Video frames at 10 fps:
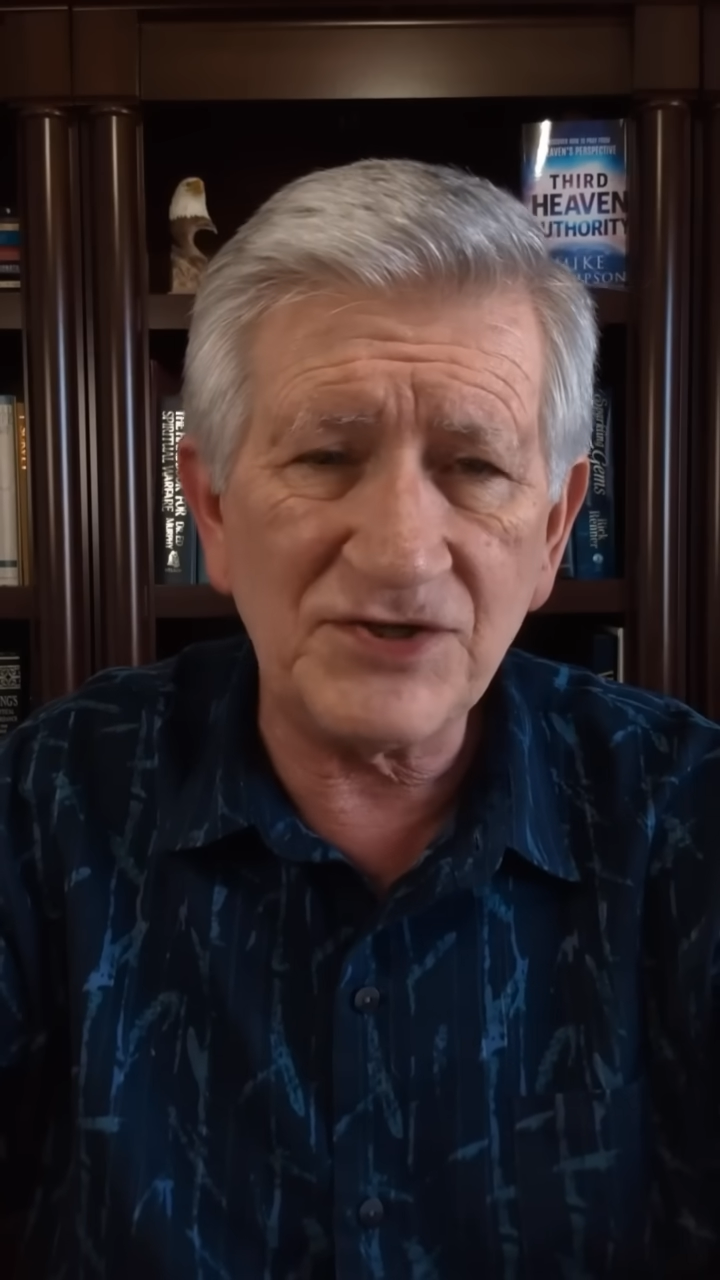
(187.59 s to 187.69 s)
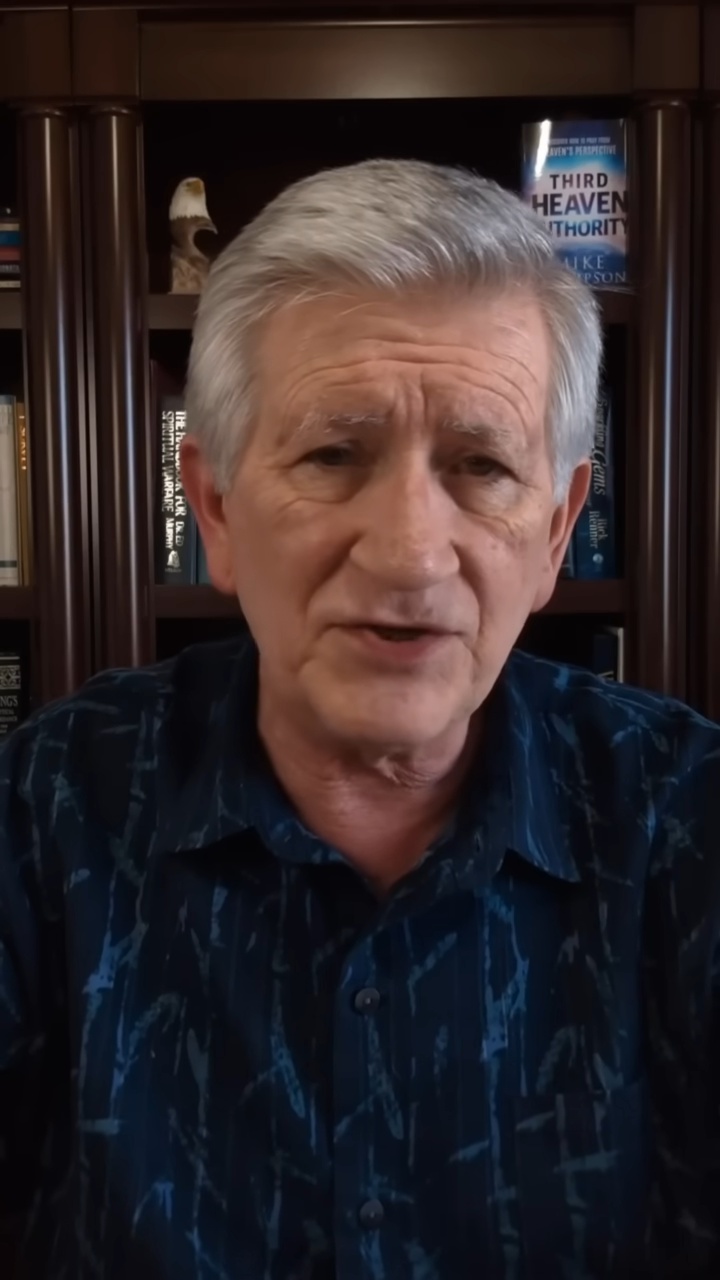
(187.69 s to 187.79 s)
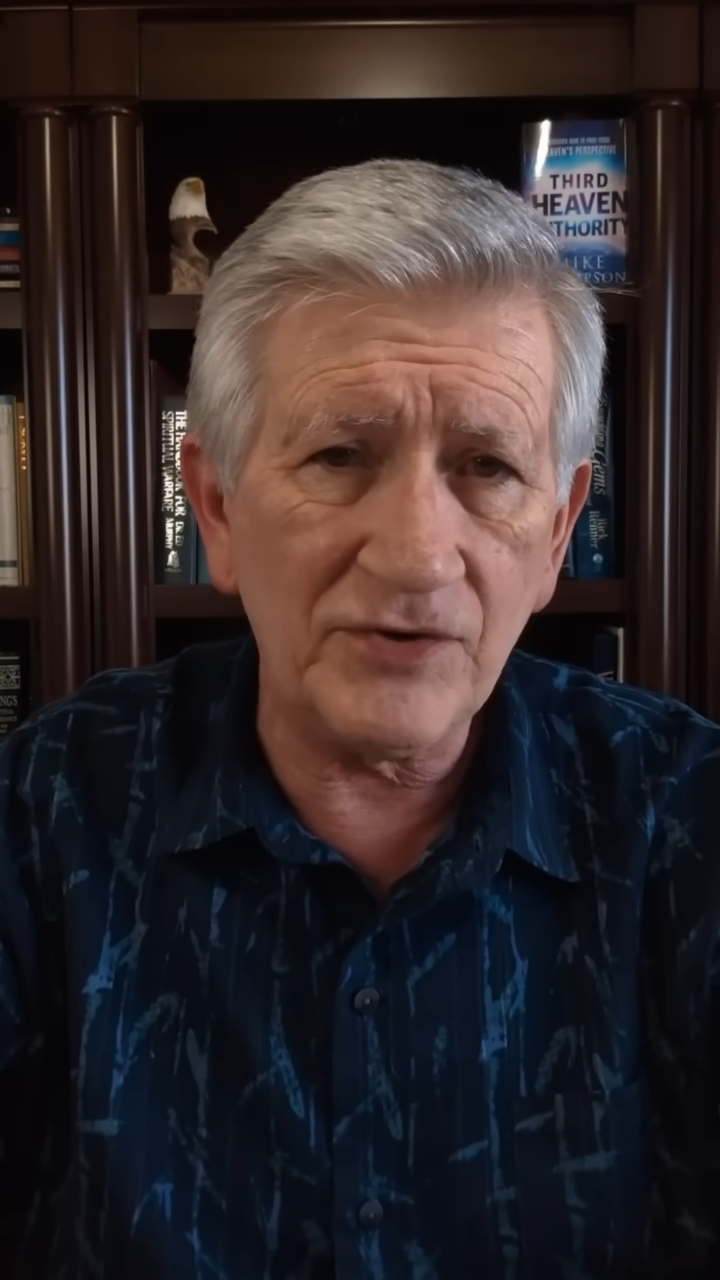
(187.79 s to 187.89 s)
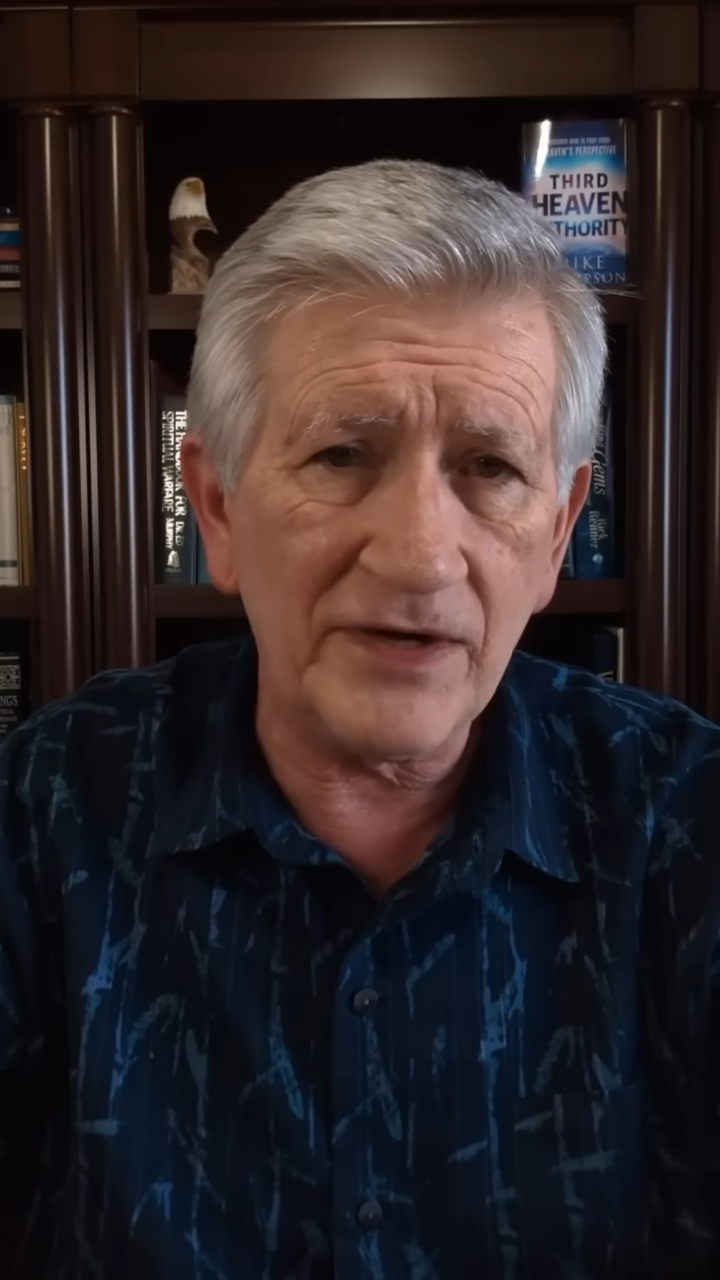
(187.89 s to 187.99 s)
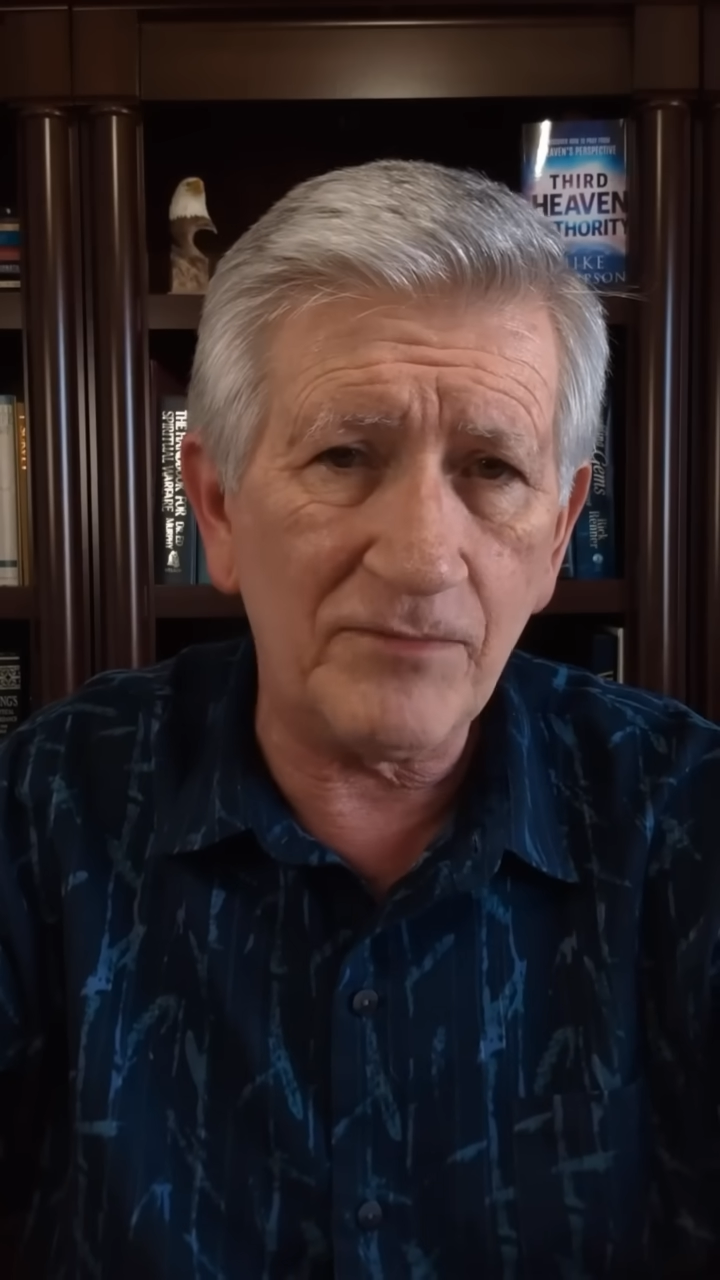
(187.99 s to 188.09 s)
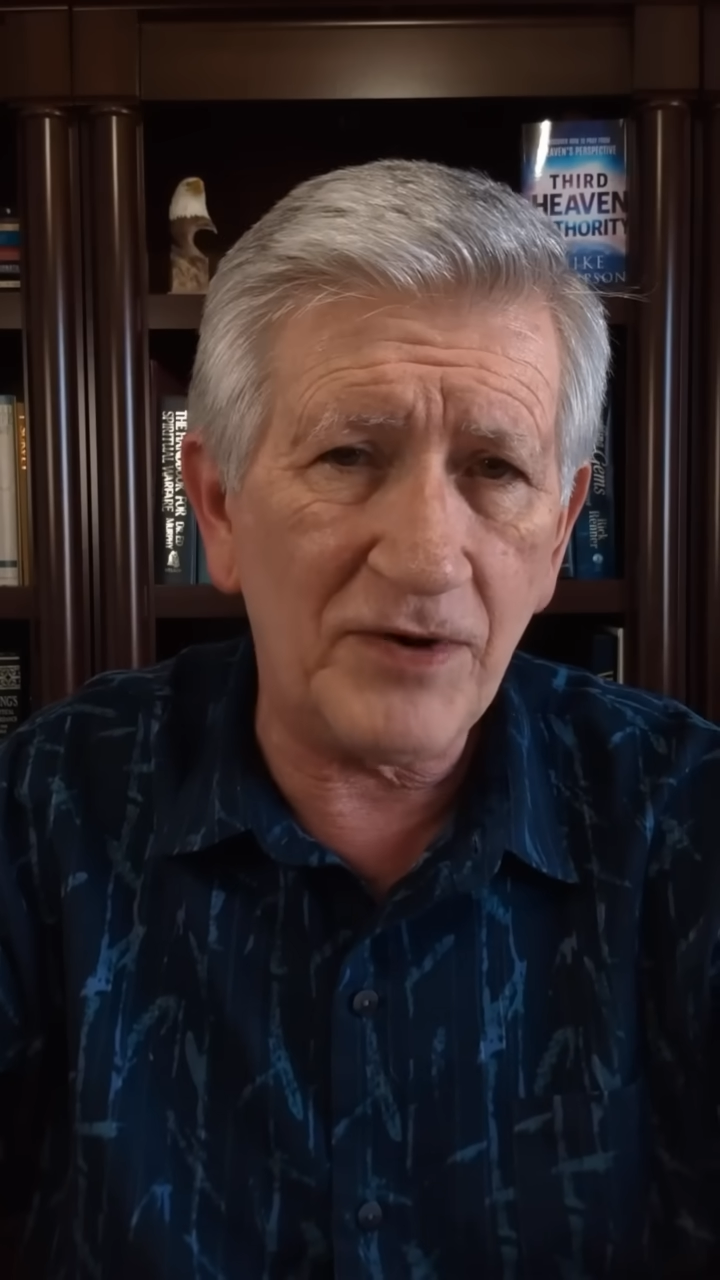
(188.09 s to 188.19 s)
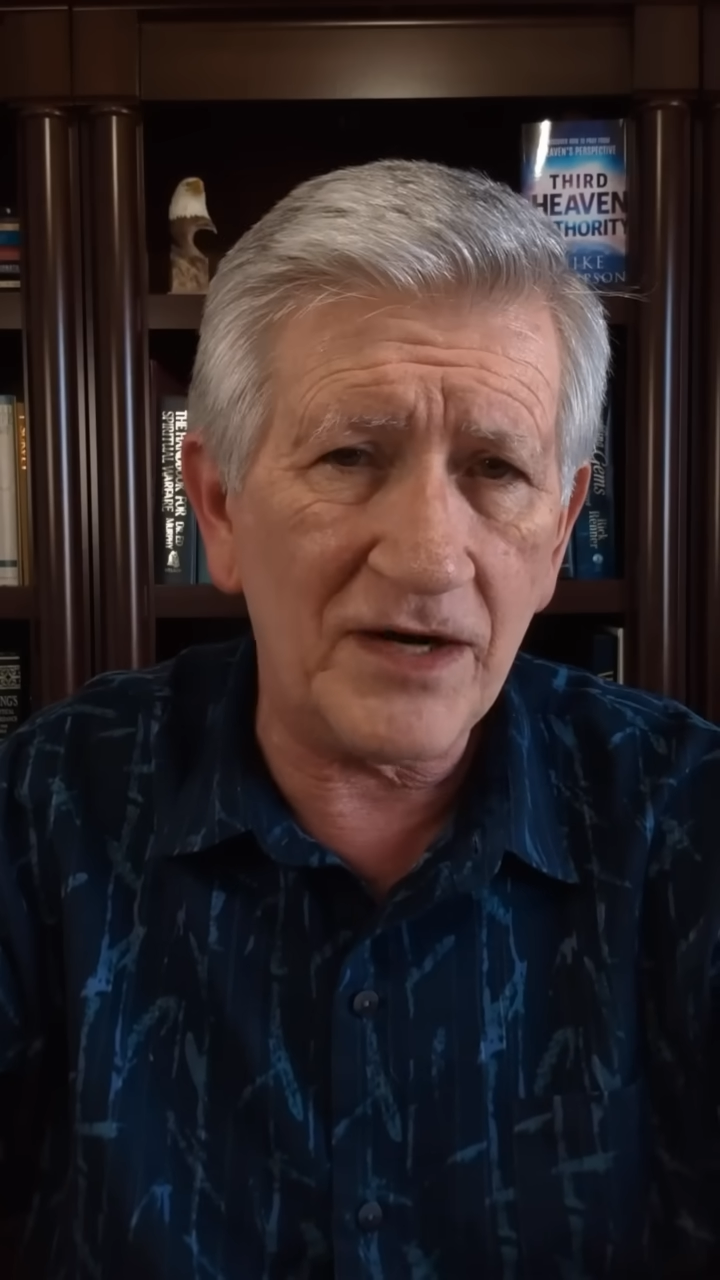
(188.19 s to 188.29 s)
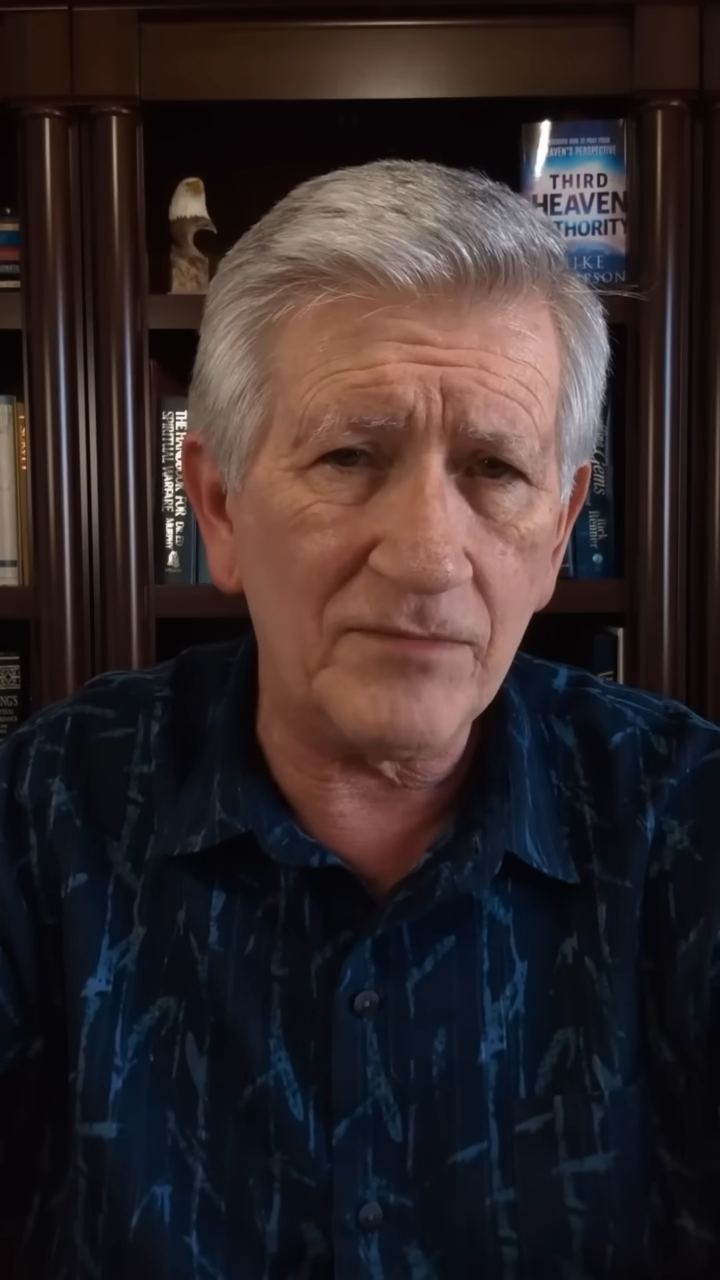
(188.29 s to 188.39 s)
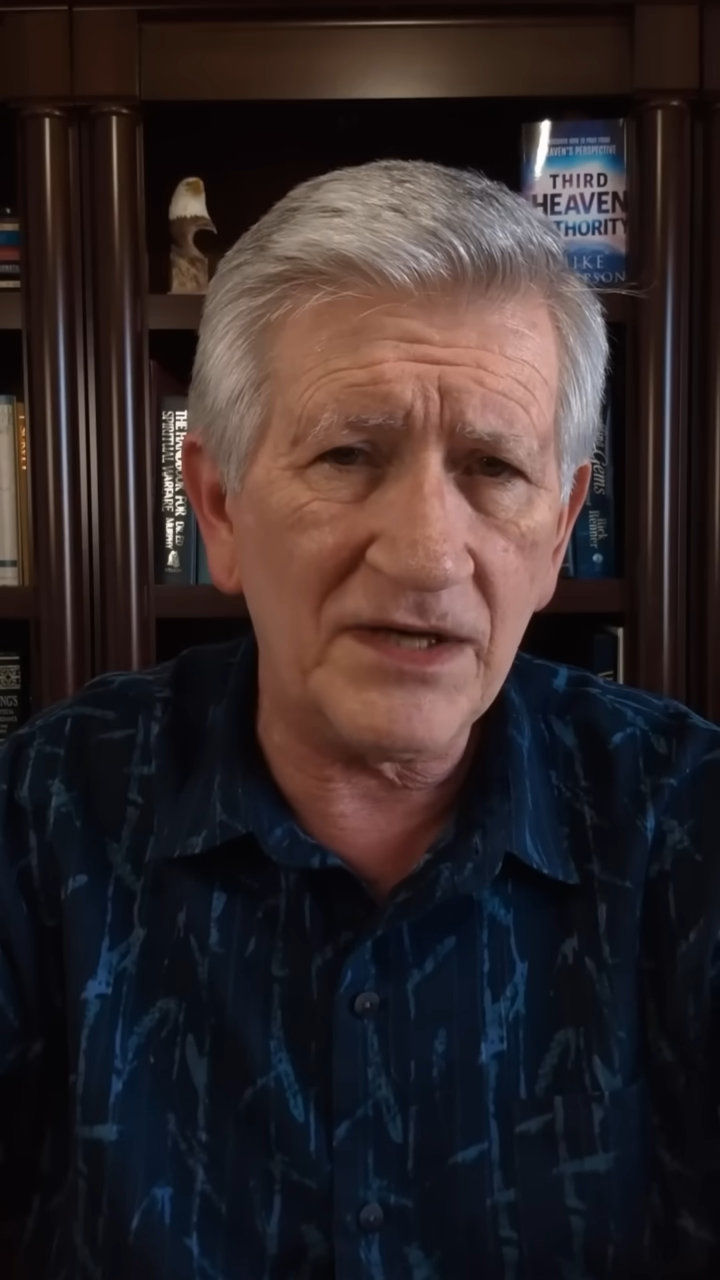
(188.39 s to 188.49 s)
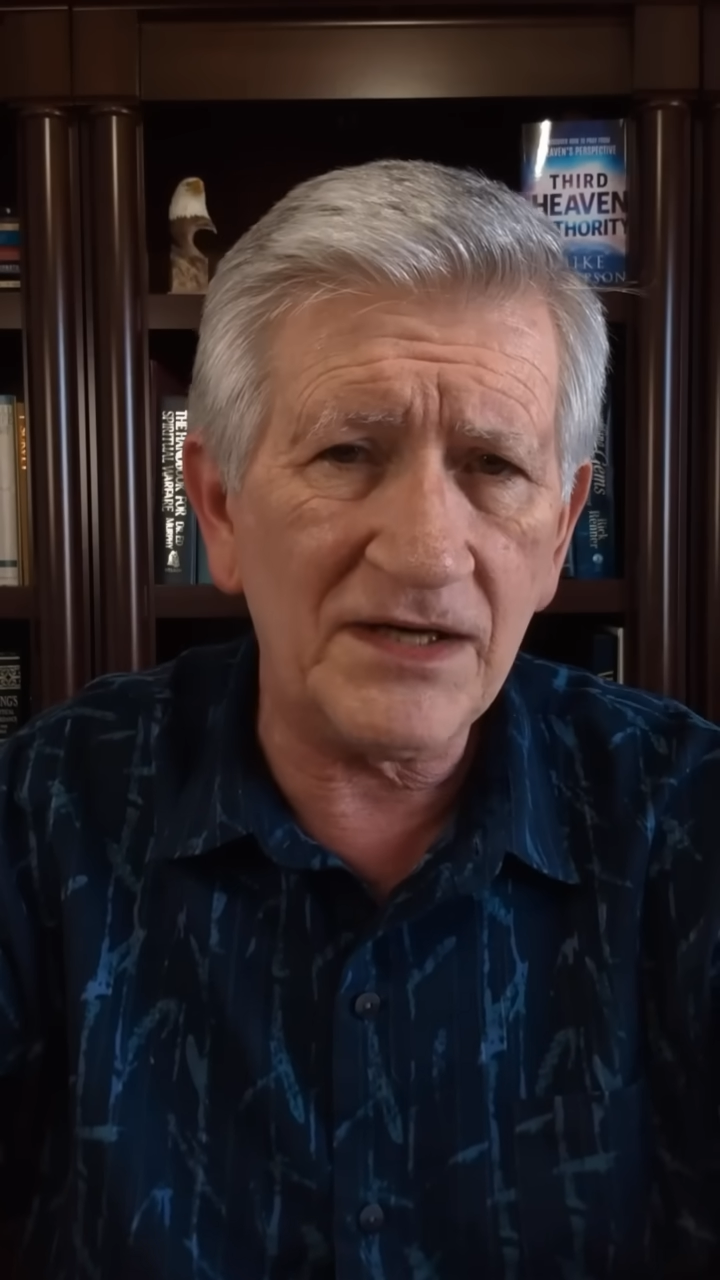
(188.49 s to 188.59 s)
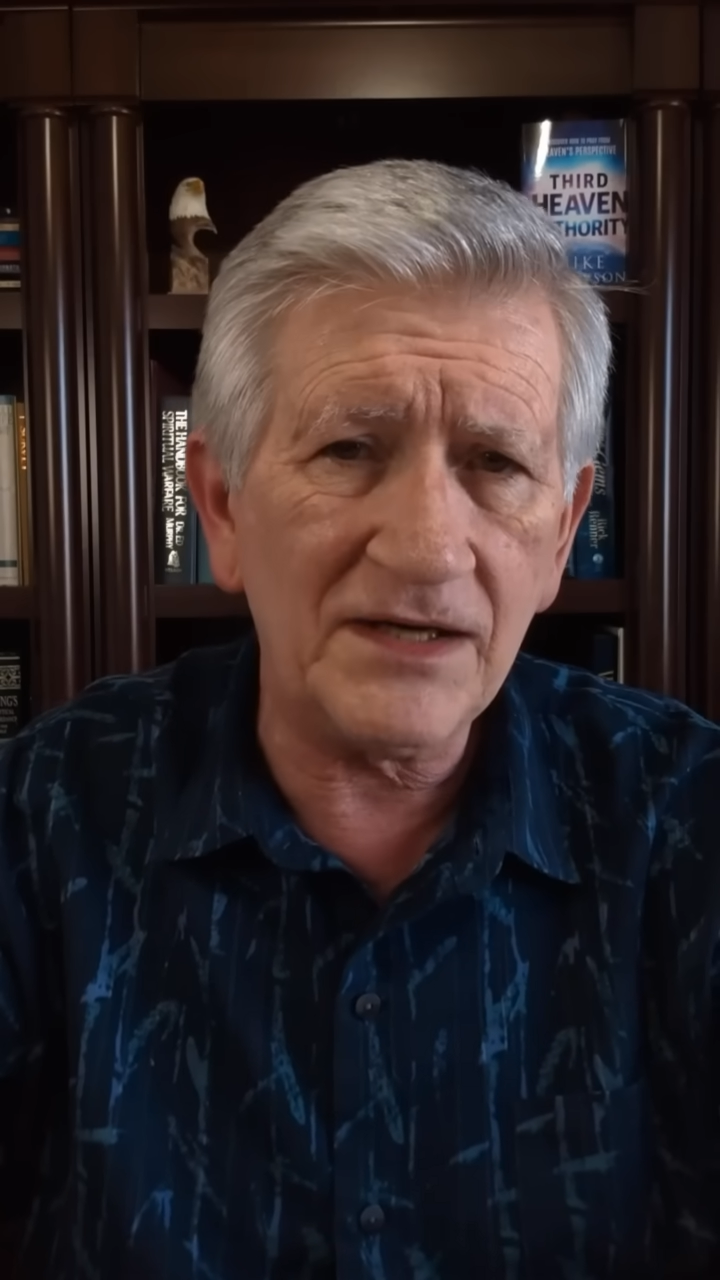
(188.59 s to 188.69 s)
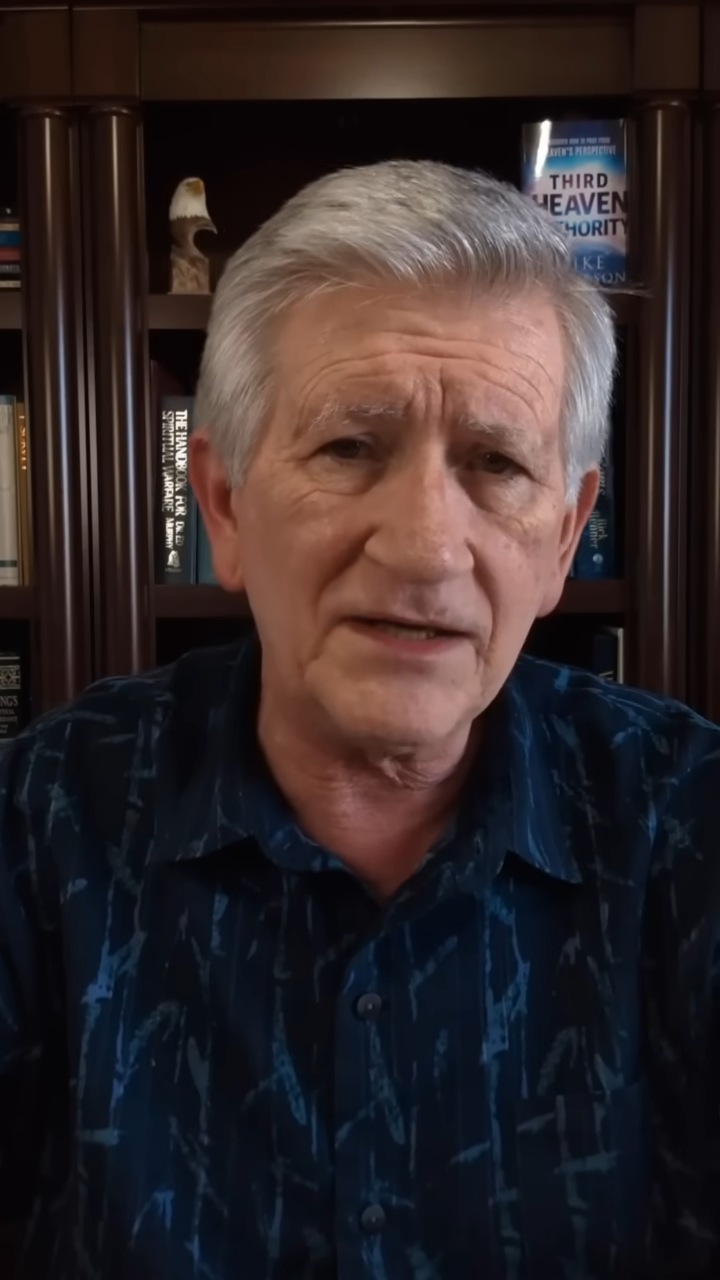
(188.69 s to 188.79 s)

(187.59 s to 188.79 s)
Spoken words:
during a prayer meeting,